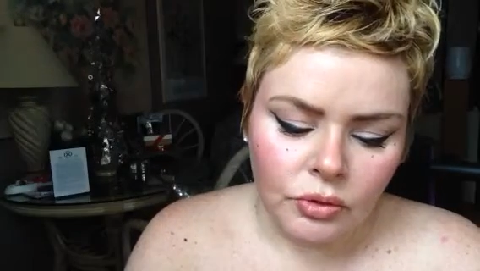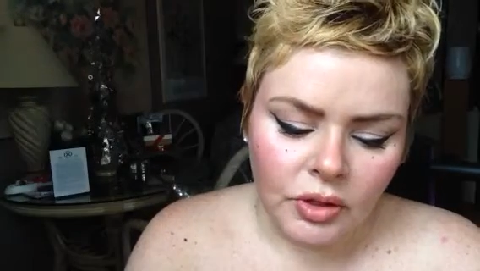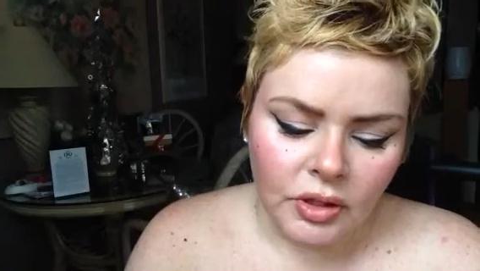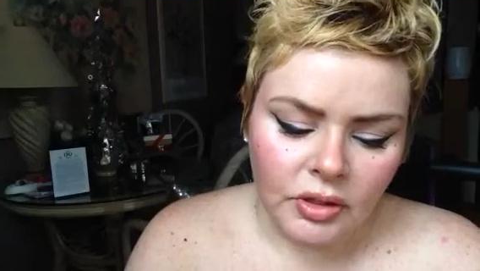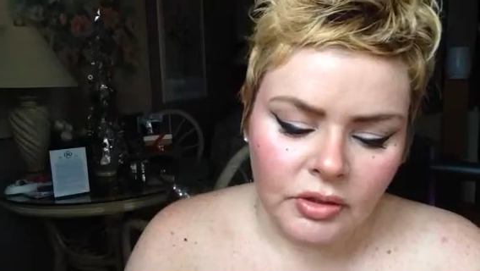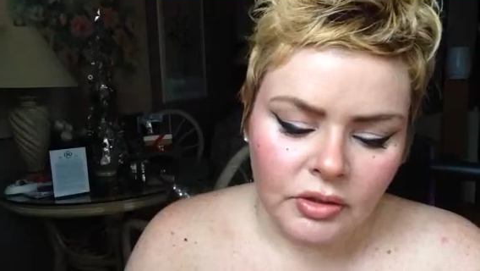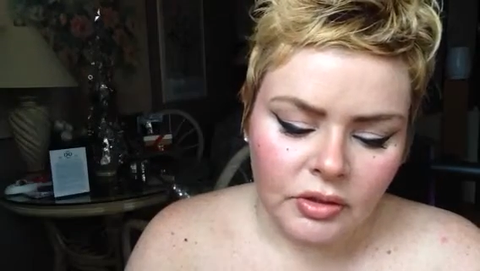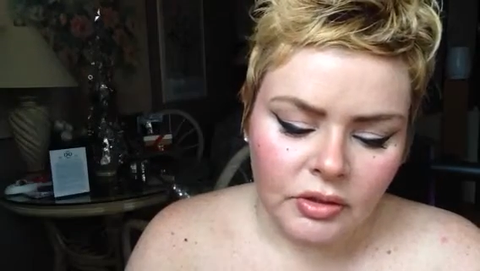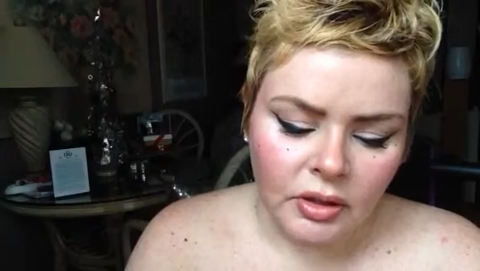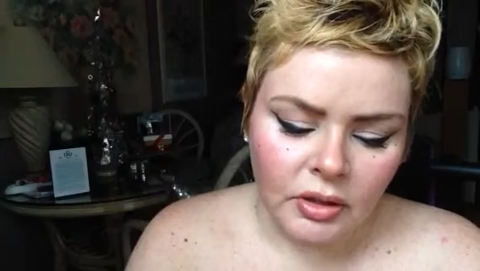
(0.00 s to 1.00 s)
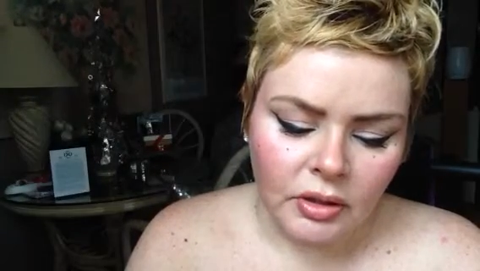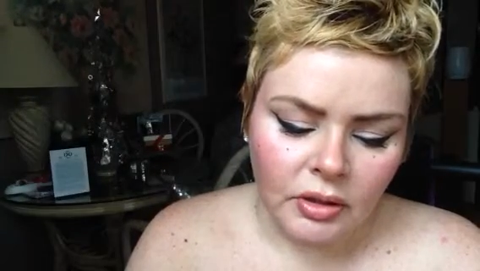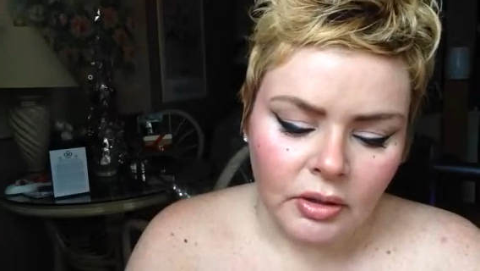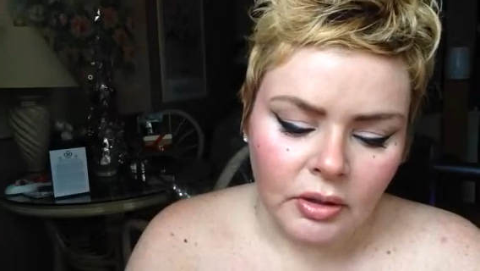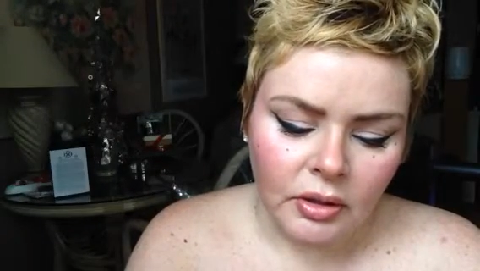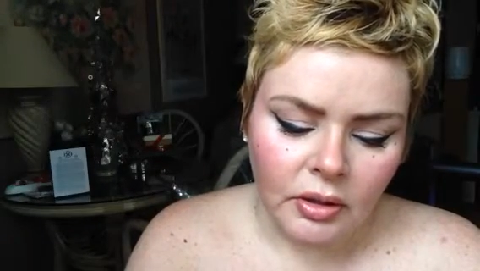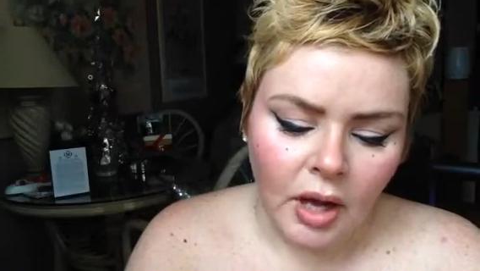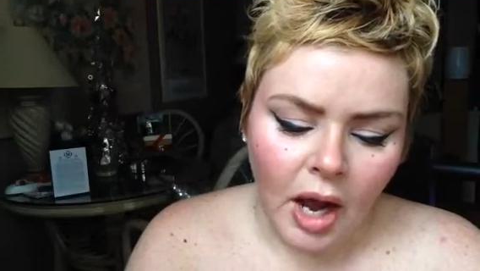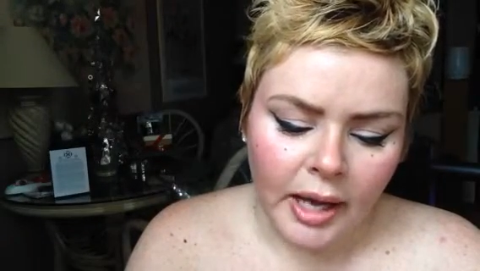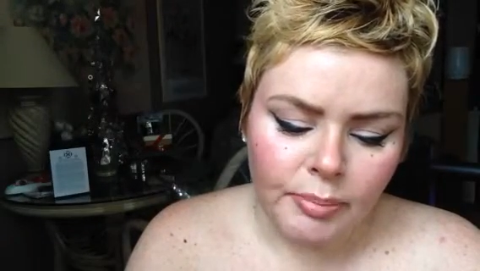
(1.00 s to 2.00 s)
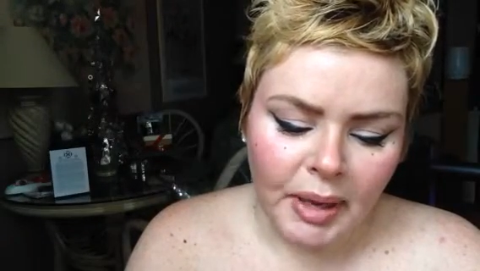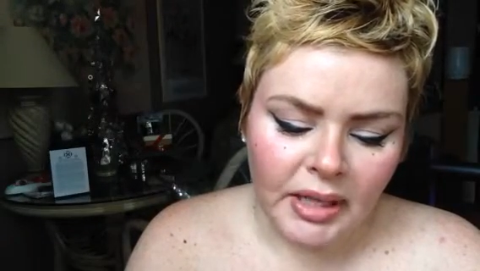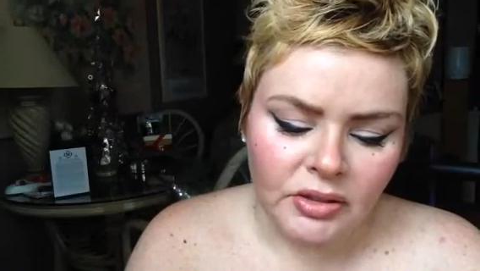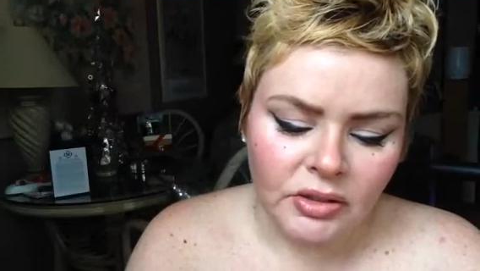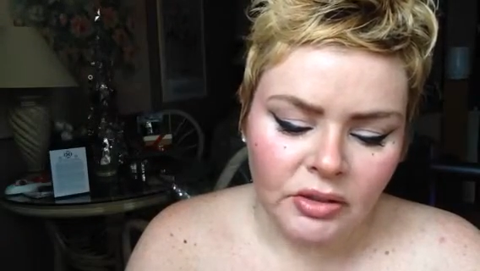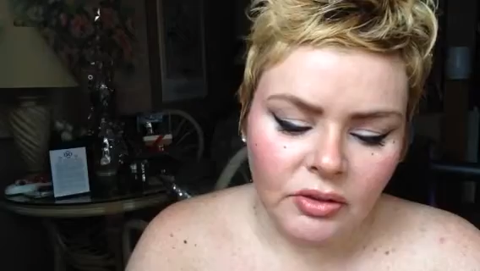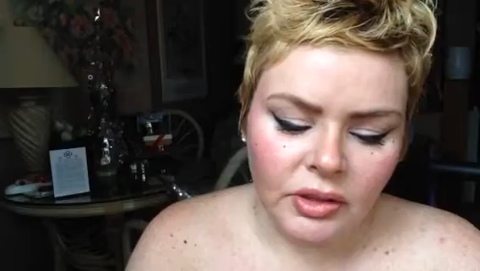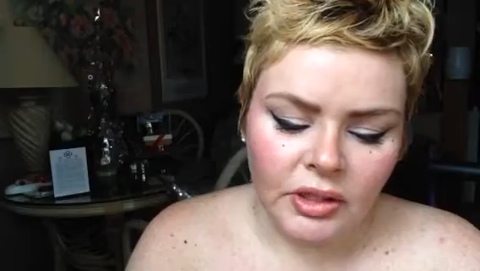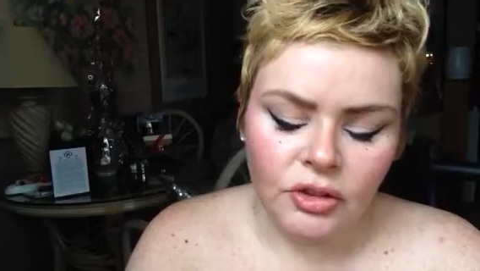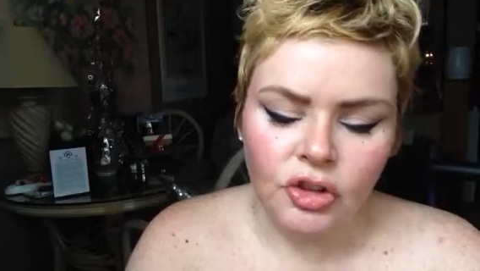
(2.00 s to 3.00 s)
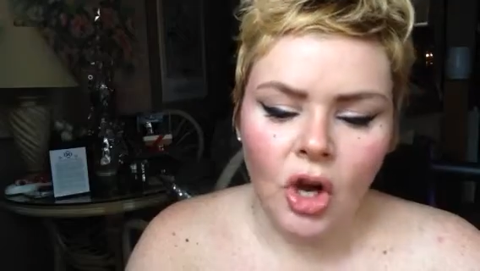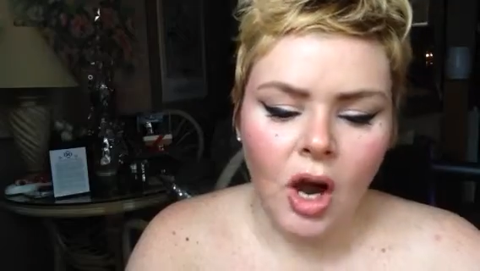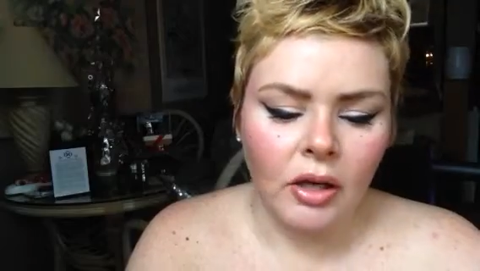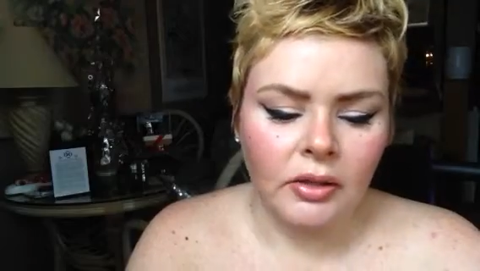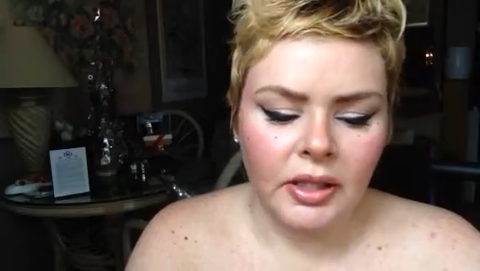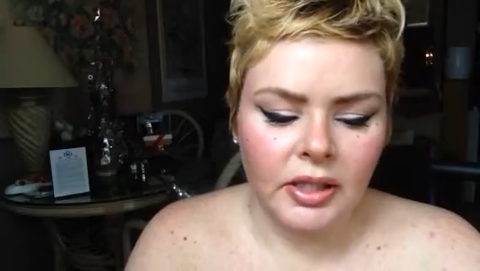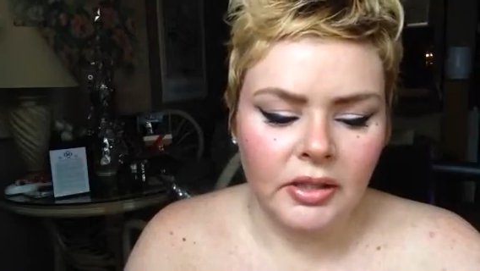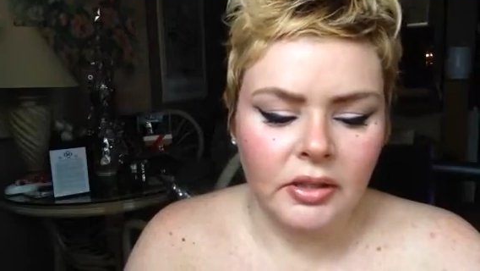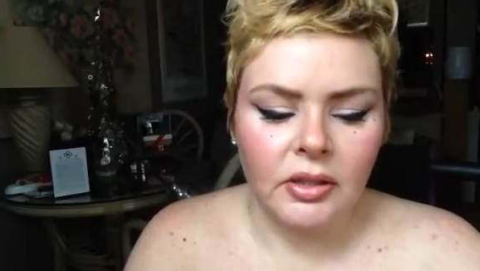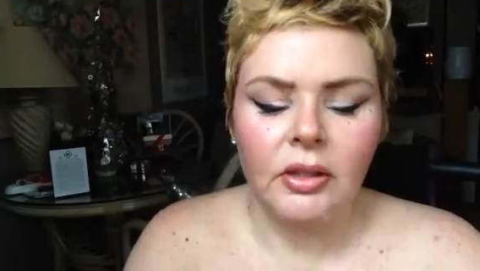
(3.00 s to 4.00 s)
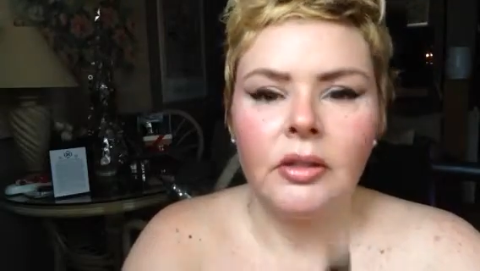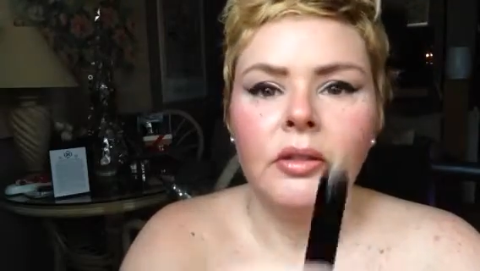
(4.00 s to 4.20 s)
this eye pencil in chocolate